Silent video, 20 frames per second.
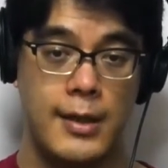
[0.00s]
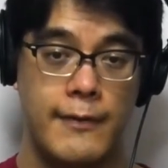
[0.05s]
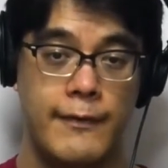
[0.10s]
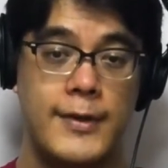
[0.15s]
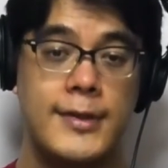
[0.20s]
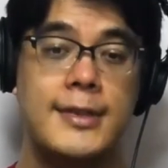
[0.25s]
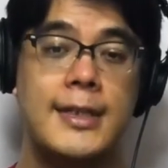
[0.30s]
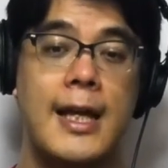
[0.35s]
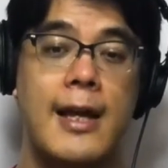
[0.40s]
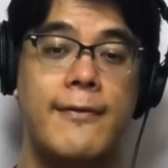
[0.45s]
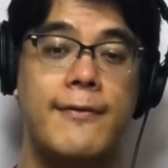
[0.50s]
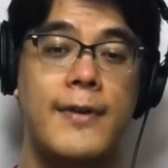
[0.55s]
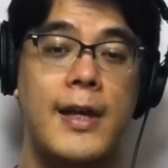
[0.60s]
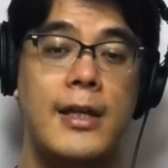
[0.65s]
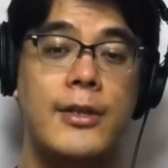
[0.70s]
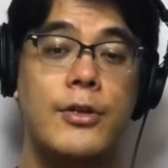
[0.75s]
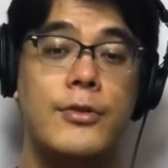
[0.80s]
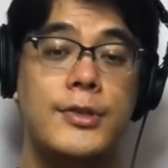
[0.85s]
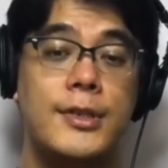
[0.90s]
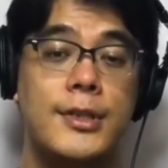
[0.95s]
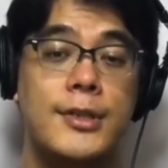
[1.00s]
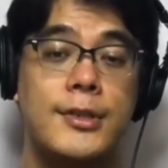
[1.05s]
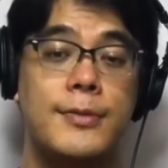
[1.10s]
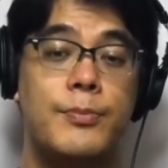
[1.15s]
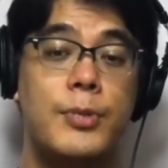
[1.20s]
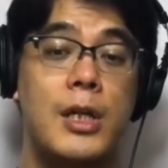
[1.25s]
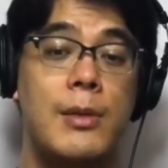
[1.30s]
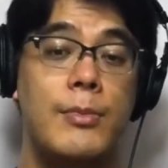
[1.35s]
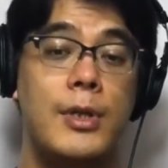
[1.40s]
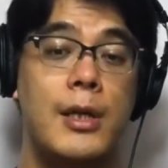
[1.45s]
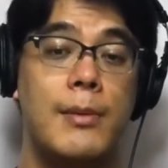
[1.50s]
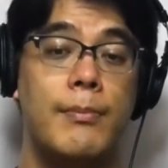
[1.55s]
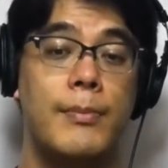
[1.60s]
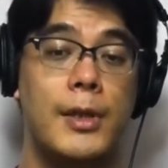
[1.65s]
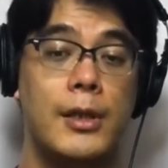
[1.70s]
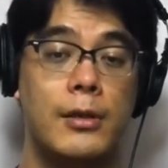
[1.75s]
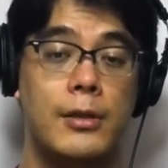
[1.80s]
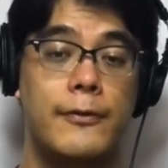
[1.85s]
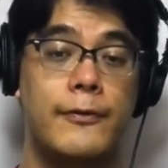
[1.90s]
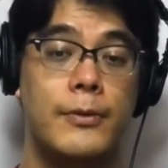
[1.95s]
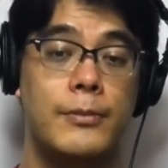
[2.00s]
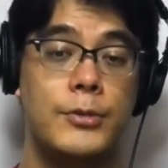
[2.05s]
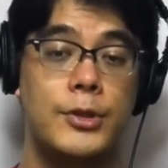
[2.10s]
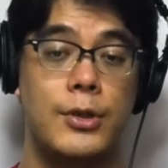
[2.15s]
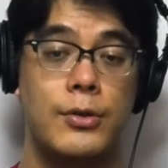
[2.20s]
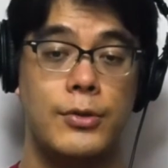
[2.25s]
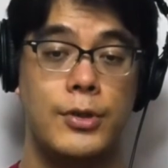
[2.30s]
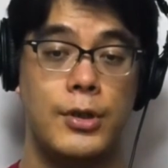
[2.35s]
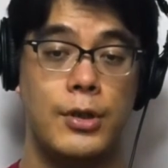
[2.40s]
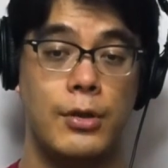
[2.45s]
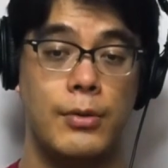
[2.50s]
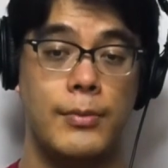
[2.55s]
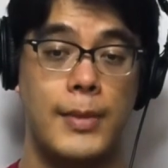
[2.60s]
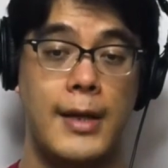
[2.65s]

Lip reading: This cafe uses premium milk from Tokyo,